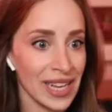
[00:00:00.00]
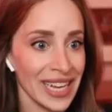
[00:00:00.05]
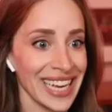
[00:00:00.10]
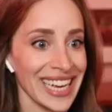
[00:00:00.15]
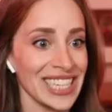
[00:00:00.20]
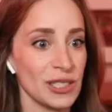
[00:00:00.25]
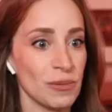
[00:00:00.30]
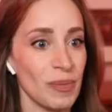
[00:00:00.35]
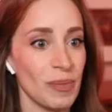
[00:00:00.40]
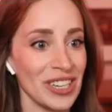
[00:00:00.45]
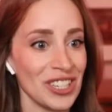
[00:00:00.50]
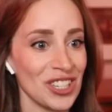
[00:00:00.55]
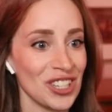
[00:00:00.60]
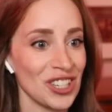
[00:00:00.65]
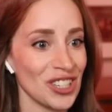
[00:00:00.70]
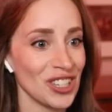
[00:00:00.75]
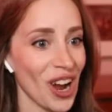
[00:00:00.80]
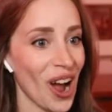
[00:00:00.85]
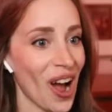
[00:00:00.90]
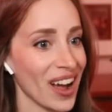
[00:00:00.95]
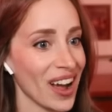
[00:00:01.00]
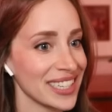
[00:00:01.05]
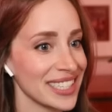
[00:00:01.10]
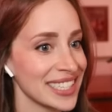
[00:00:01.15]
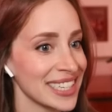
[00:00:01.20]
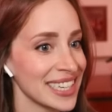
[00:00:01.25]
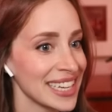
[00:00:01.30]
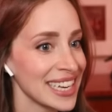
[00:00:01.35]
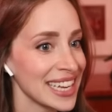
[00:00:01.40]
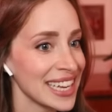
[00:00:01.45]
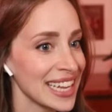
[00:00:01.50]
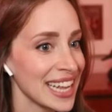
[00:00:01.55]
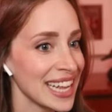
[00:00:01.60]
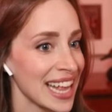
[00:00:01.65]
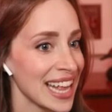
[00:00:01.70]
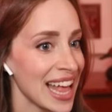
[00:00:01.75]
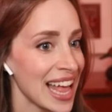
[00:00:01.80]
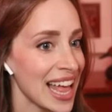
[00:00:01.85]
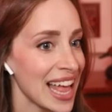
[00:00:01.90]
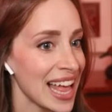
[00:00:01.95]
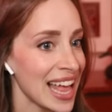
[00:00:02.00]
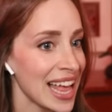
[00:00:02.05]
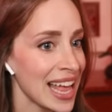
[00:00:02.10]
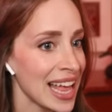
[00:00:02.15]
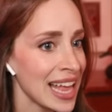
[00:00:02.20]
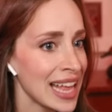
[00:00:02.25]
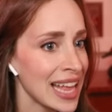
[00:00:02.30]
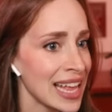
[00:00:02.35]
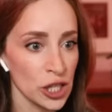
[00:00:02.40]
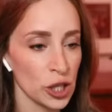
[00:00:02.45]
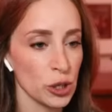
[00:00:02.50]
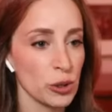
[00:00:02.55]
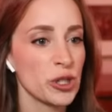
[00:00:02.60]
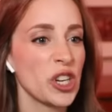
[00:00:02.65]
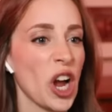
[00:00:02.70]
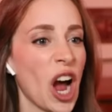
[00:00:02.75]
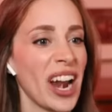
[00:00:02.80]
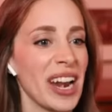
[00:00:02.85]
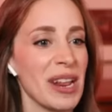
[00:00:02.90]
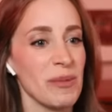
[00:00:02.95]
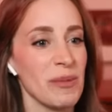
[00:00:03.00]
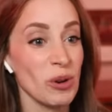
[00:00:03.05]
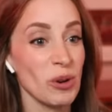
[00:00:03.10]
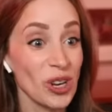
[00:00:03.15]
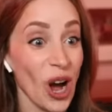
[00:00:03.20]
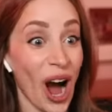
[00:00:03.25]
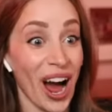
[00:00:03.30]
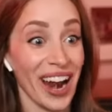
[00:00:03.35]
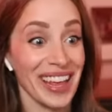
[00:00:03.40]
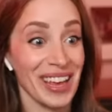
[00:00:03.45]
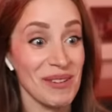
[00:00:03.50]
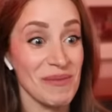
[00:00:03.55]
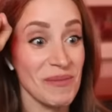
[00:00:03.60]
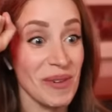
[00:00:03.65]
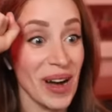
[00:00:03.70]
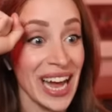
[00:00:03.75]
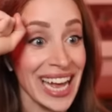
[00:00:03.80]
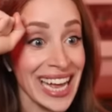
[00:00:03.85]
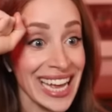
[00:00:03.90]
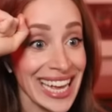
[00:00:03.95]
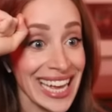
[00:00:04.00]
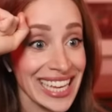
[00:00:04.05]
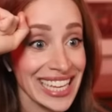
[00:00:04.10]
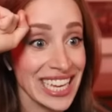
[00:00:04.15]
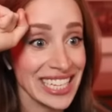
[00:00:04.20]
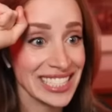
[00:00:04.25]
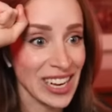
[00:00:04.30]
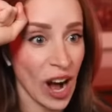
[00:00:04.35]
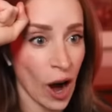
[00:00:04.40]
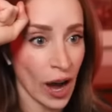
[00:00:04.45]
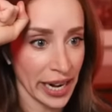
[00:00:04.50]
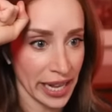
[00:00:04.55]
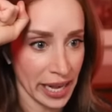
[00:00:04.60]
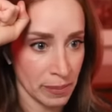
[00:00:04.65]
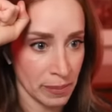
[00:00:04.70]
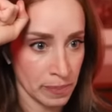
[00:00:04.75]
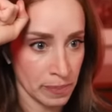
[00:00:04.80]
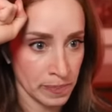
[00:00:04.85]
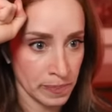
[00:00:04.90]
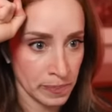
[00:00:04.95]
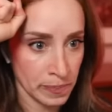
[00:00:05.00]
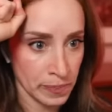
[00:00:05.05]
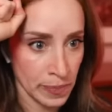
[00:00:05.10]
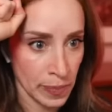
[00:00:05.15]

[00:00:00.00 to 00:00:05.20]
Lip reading: He's been shot. You shot him, you got him. You got him.